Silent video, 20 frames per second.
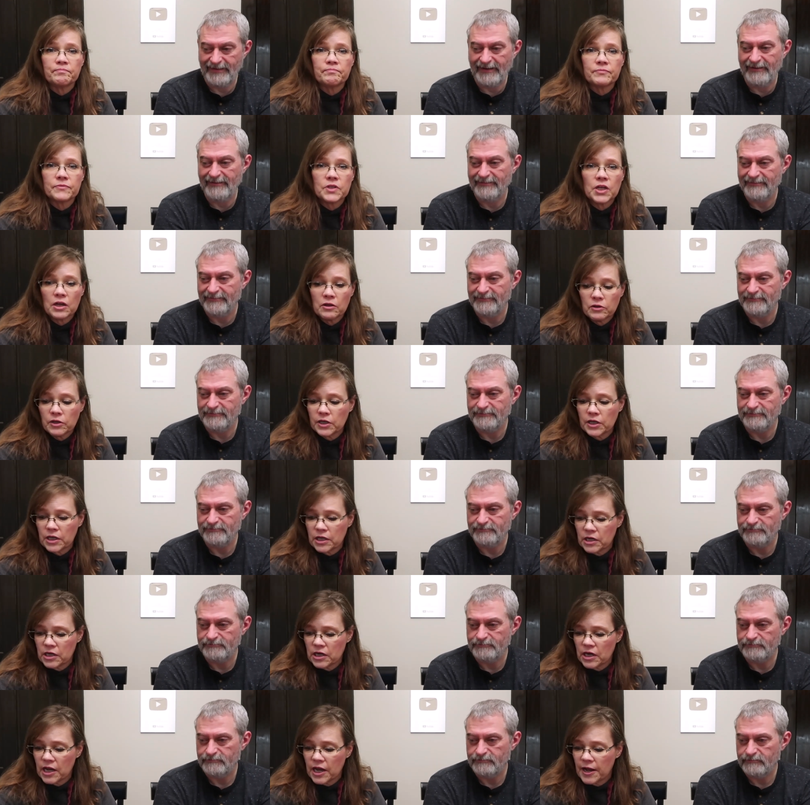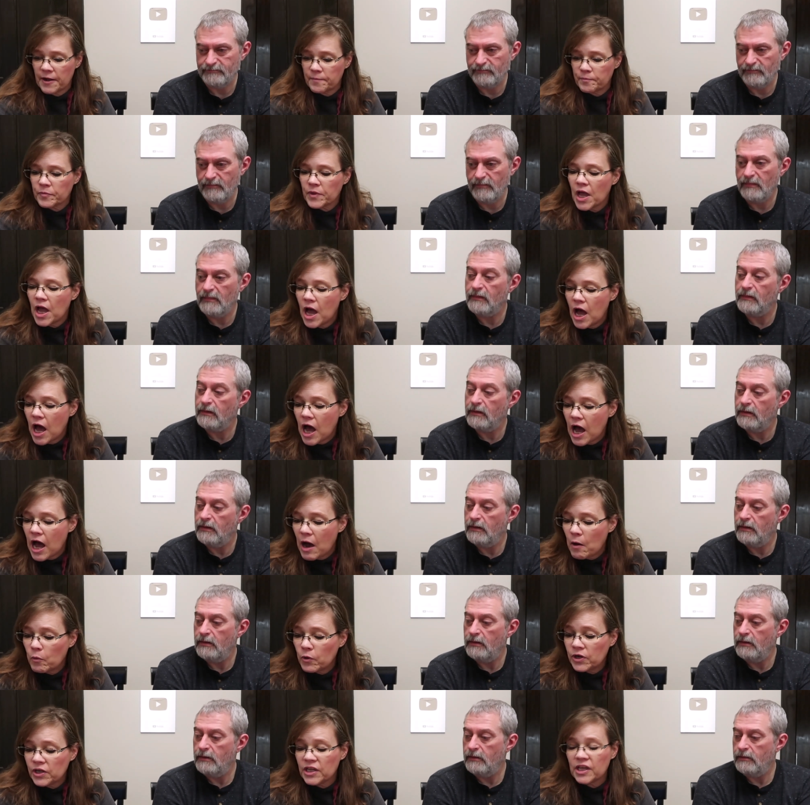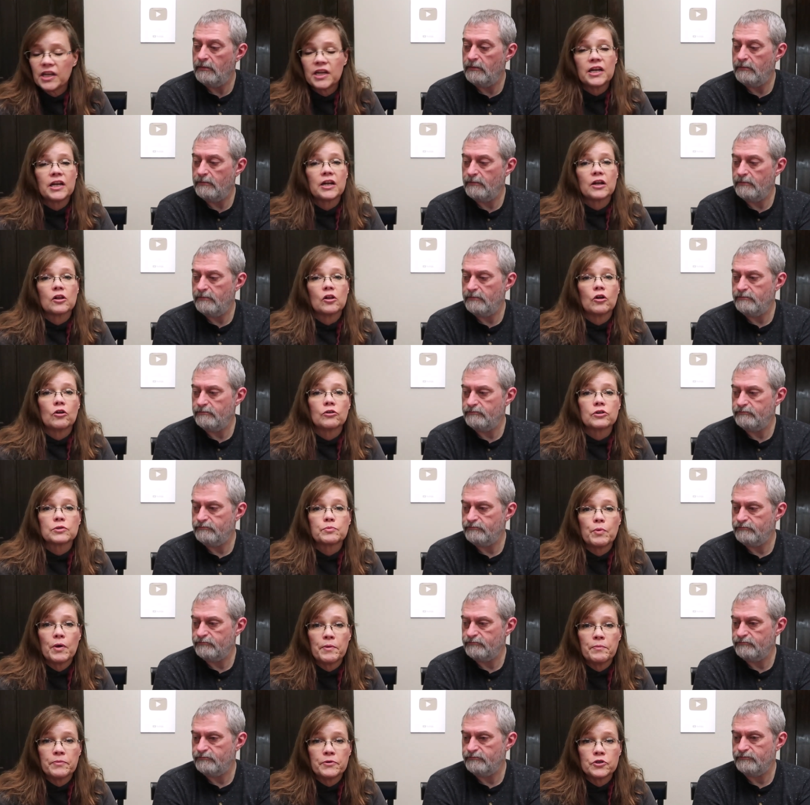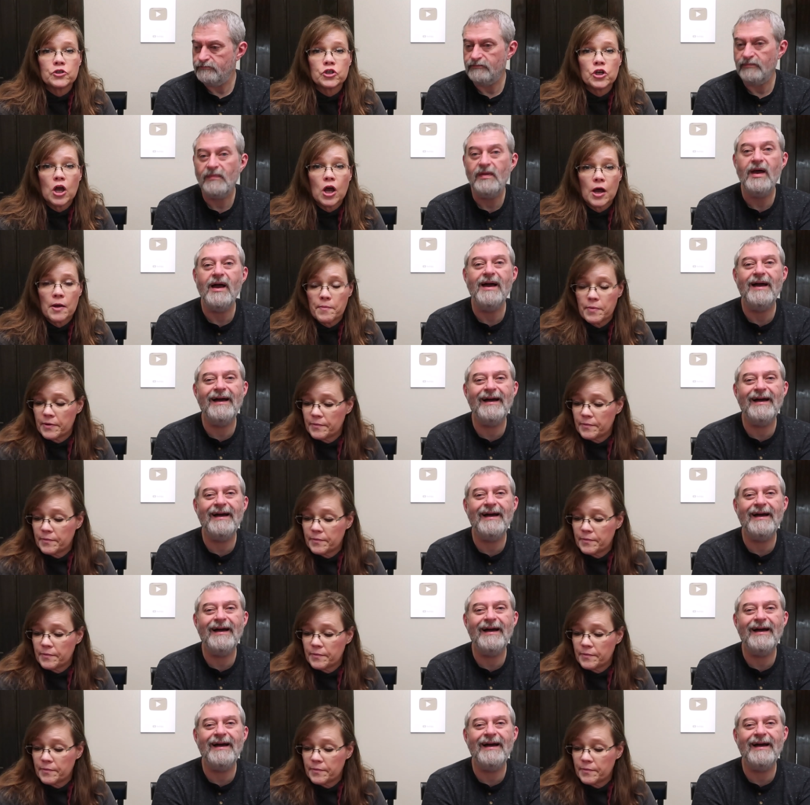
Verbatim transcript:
Speaker 1: yeah. Totally get it again. I uh, wouldn't get it at Clark's Pump and Shop.